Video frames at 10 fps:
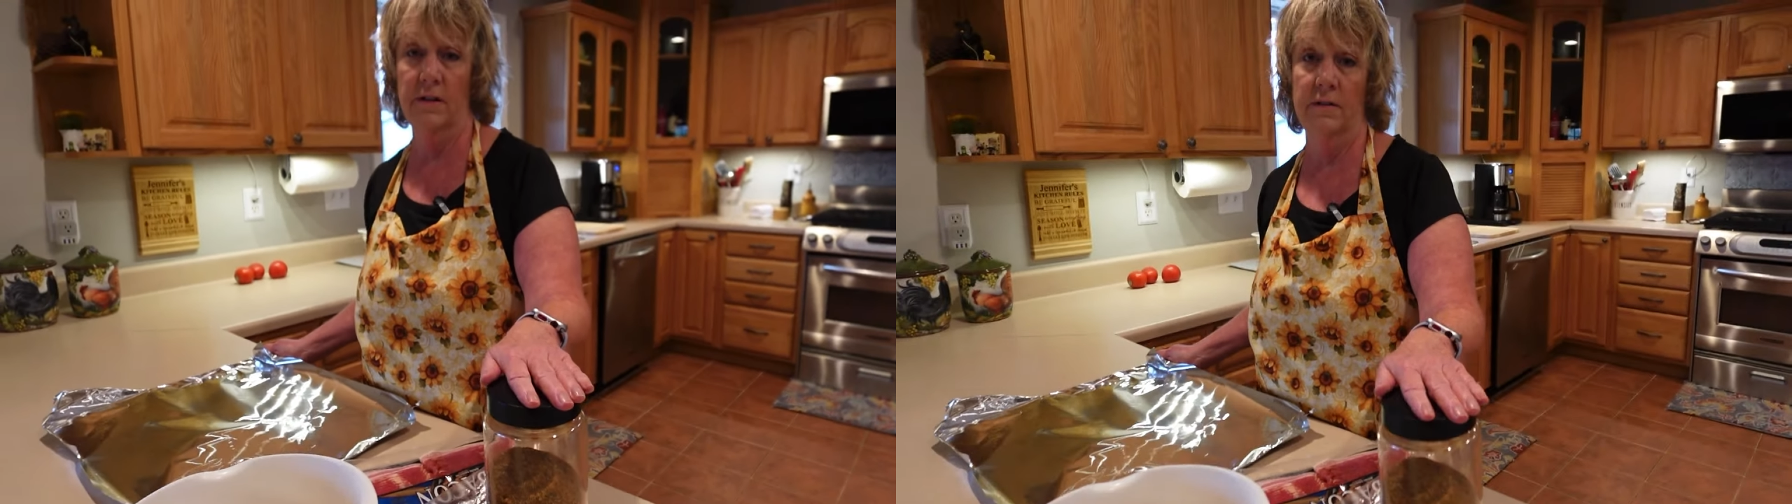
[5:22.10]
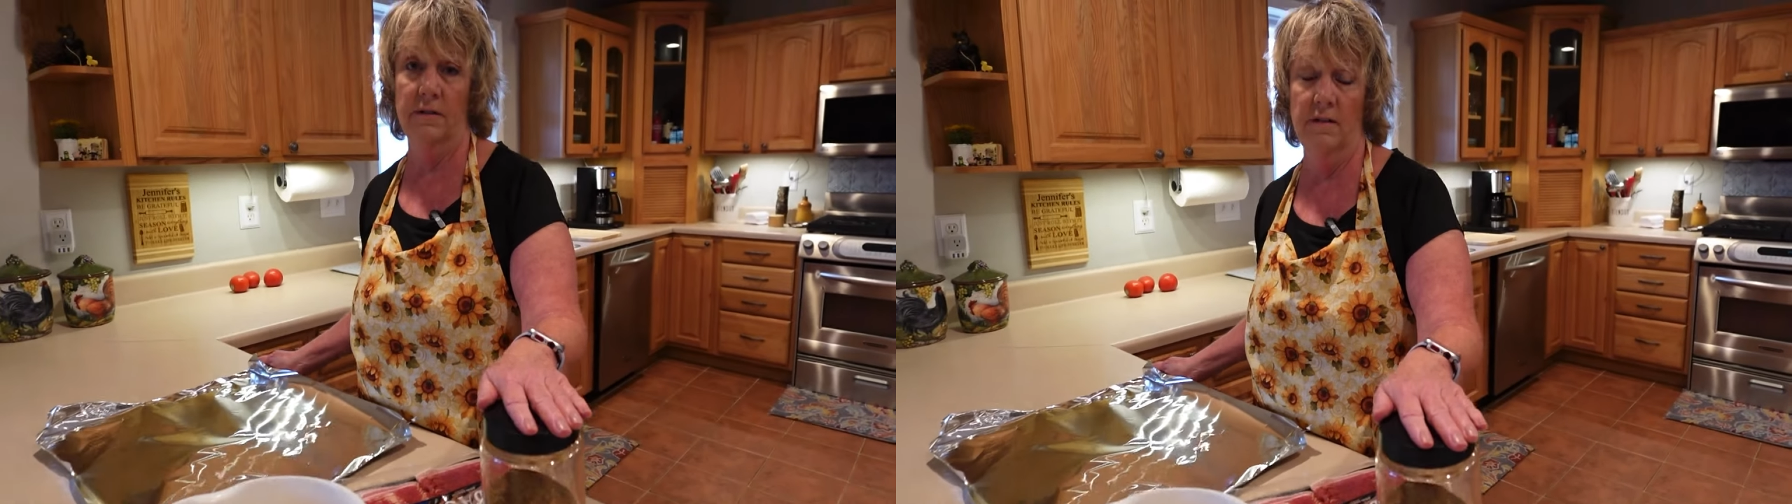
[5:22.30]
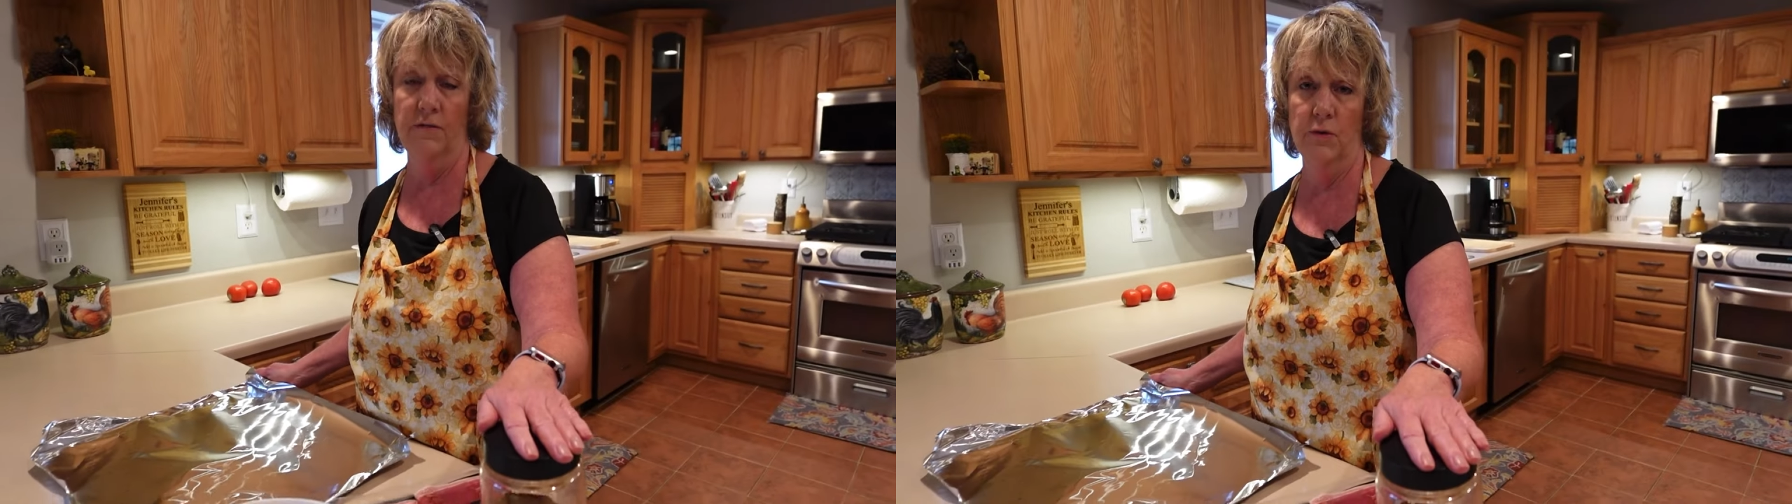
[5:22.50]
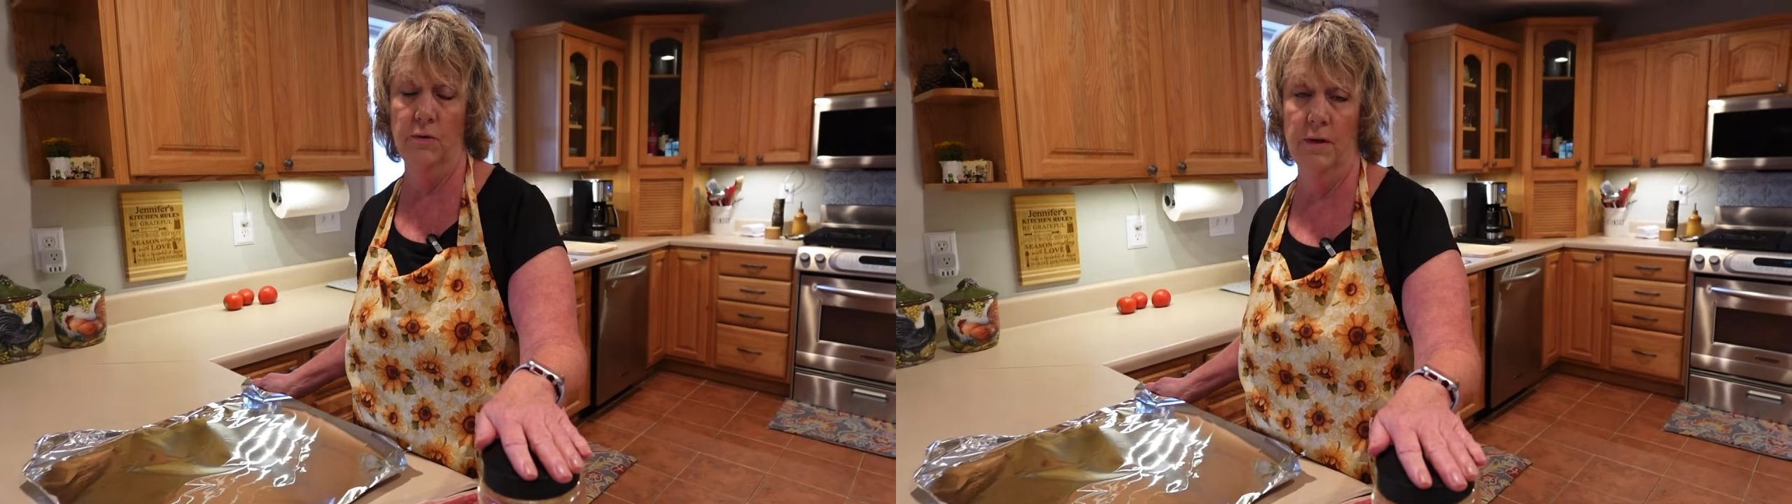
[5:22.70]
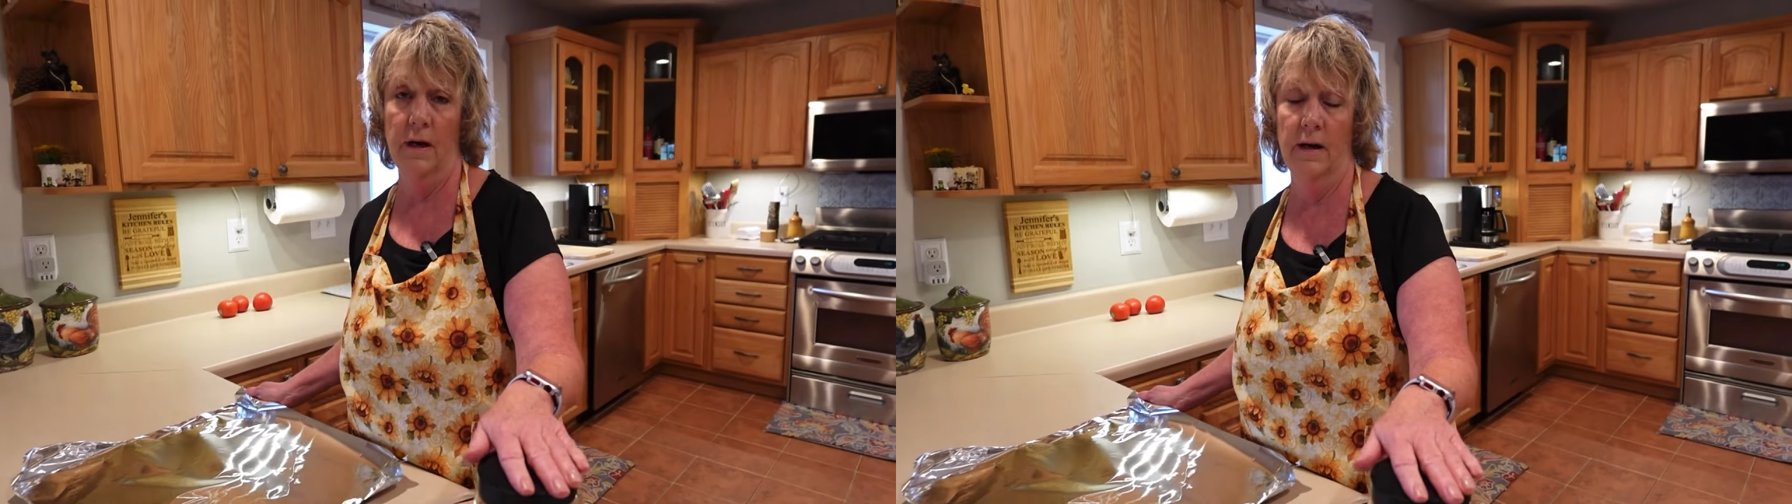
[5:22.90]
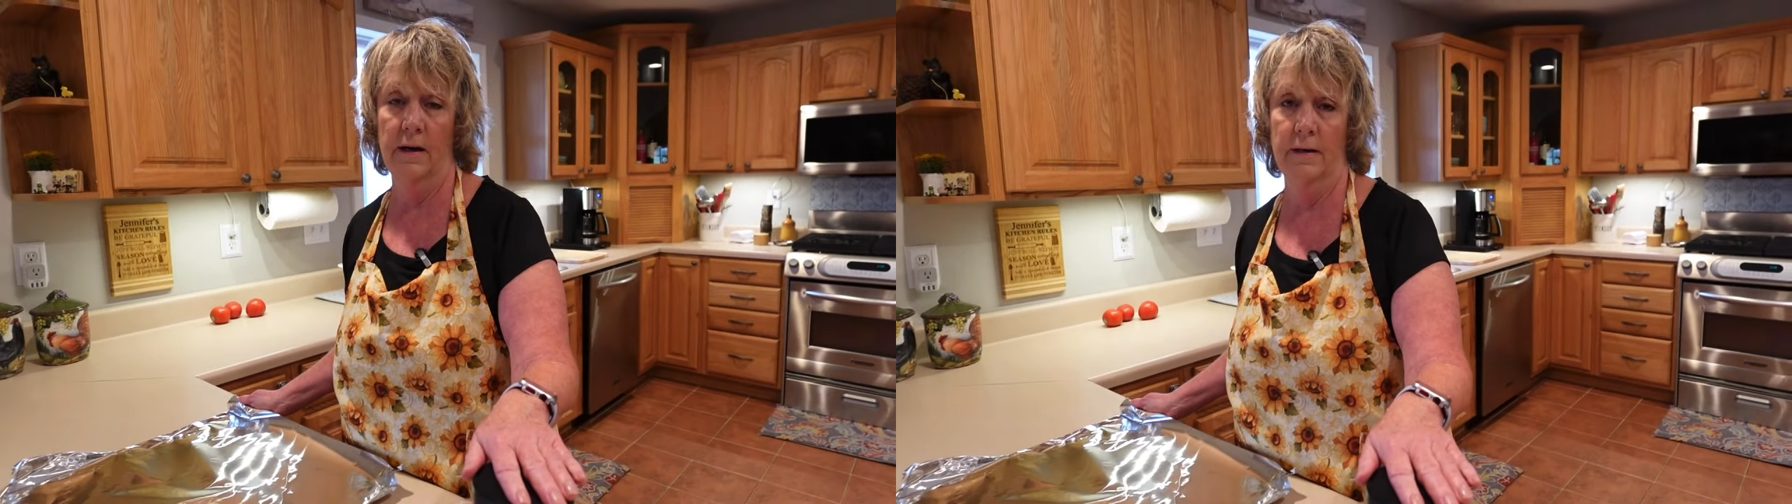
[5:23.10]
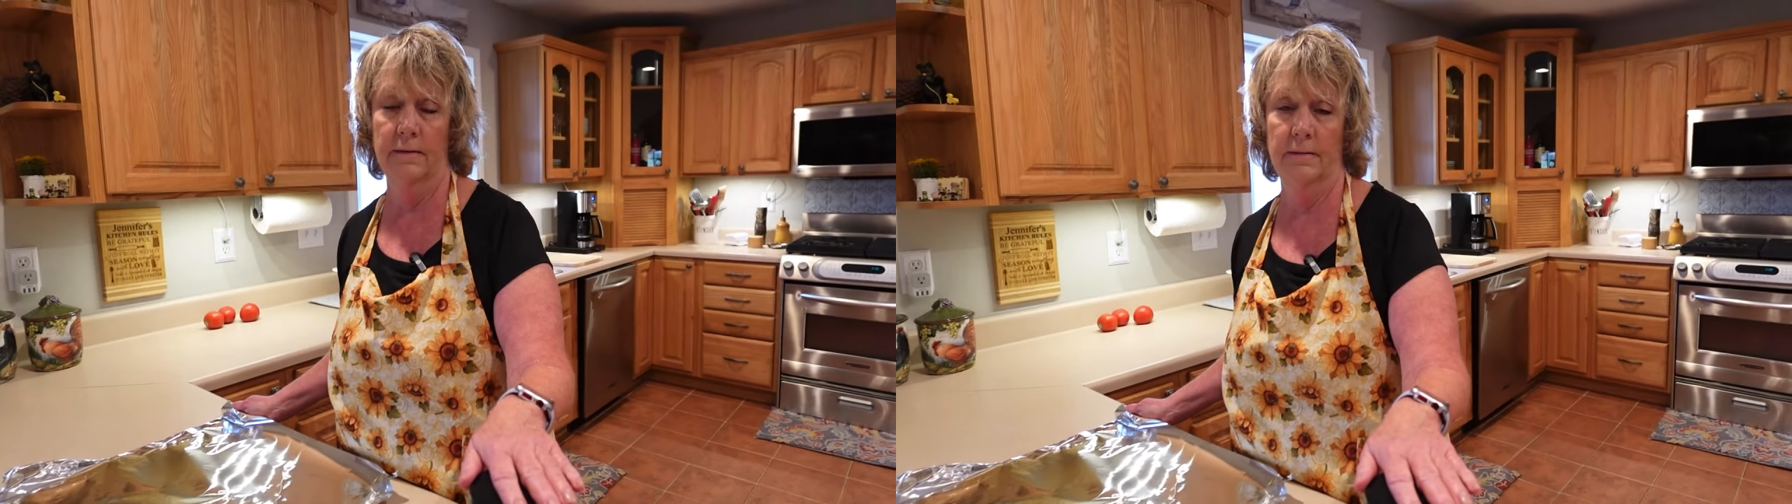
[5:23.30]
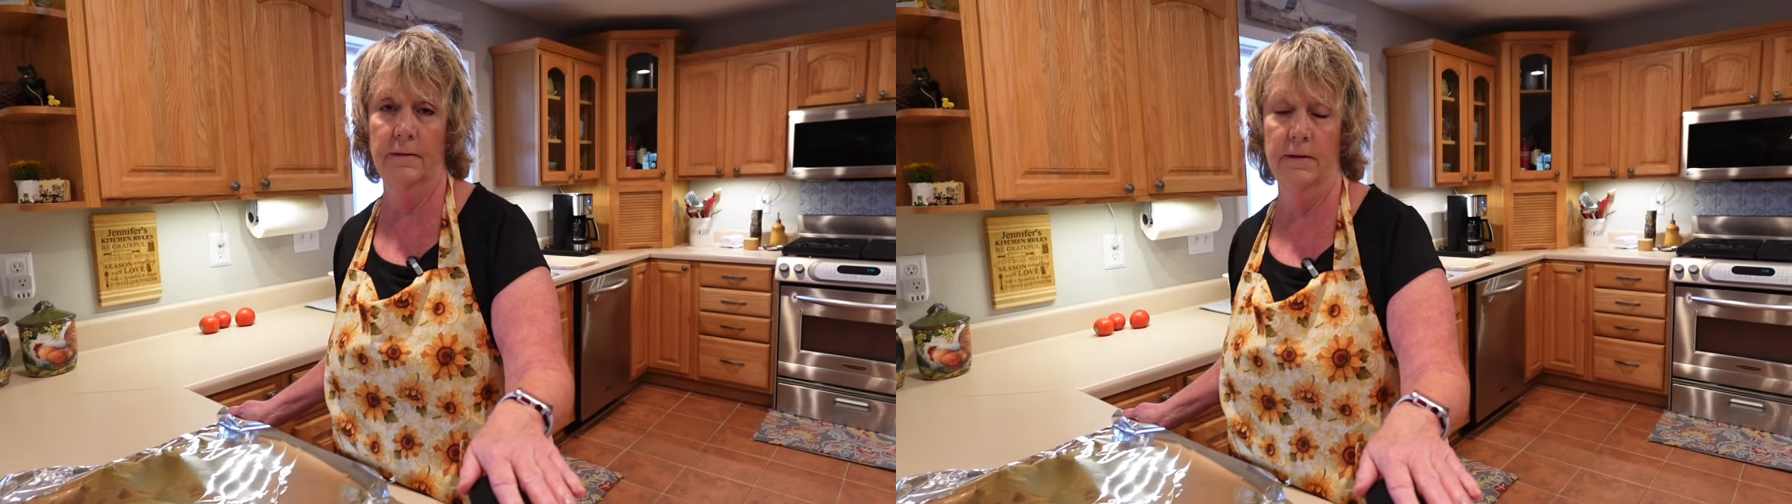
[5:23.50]
in the seafood
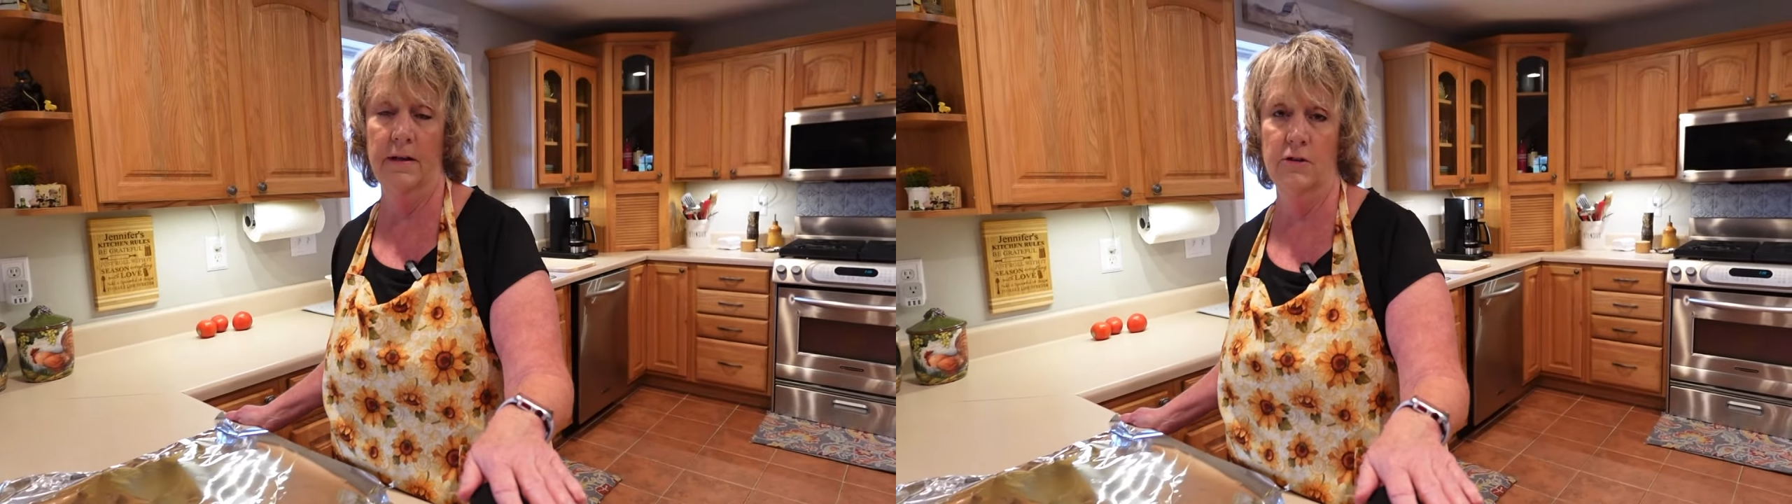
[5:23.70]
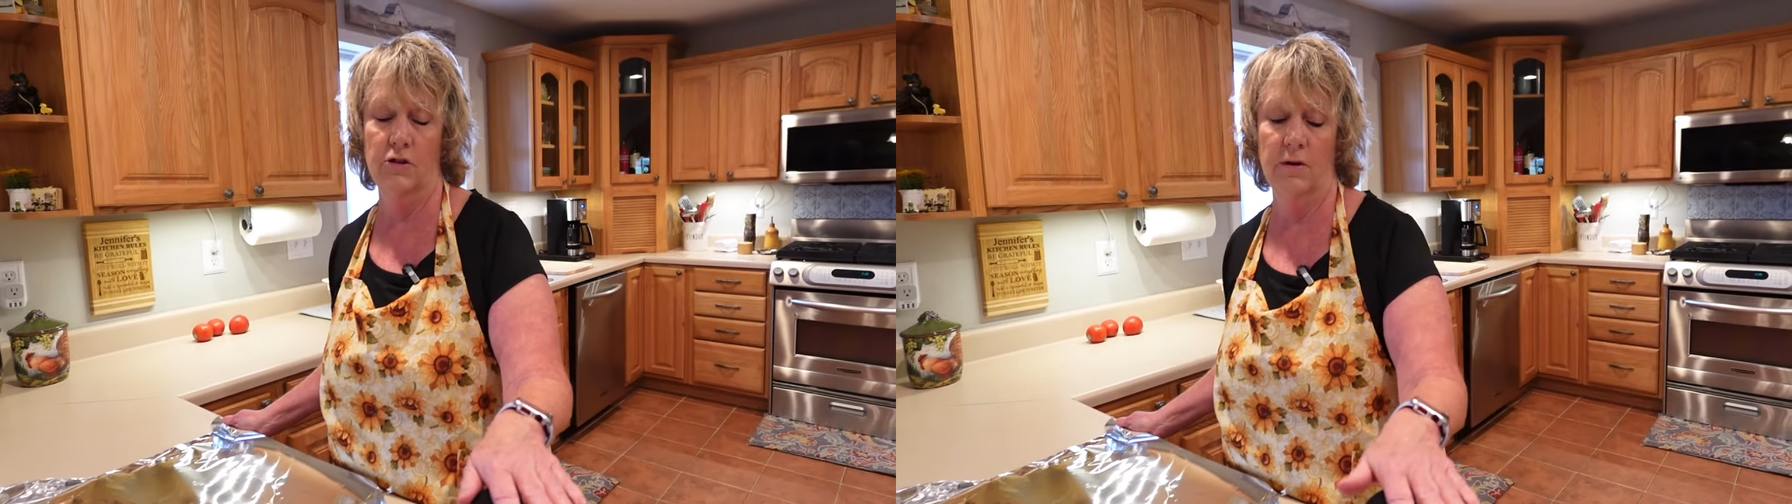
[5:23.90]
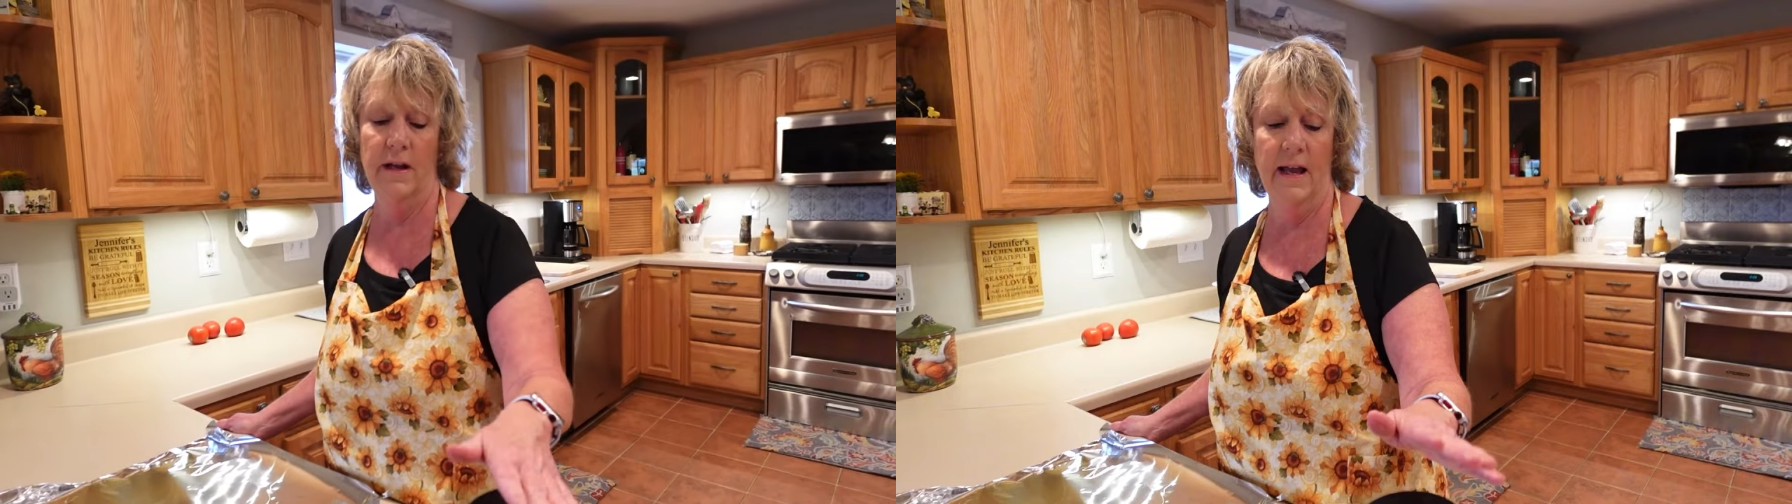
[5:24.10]
industry,